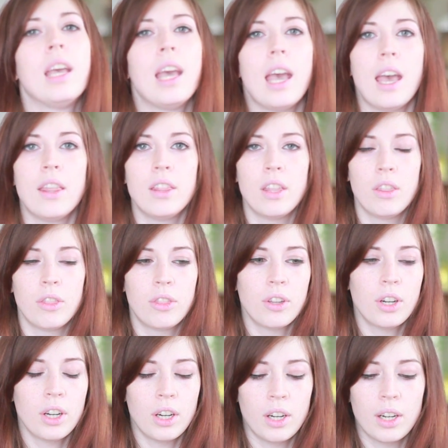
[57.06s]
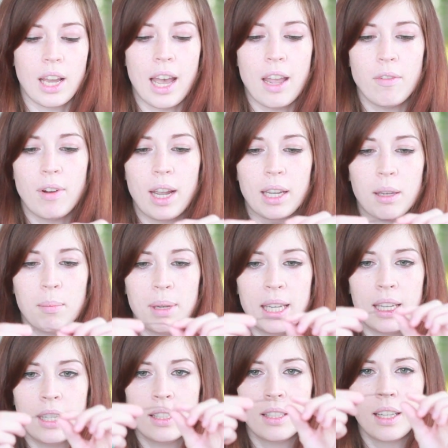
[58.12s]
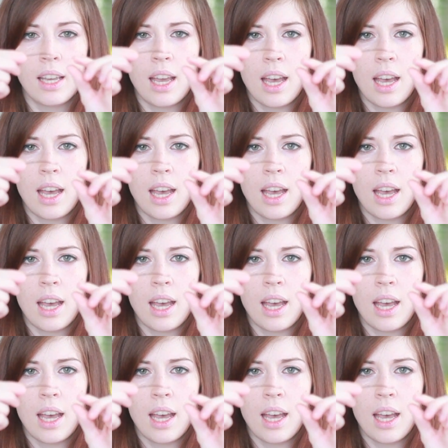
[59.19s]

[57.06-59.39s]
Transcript: And then third, I recommend,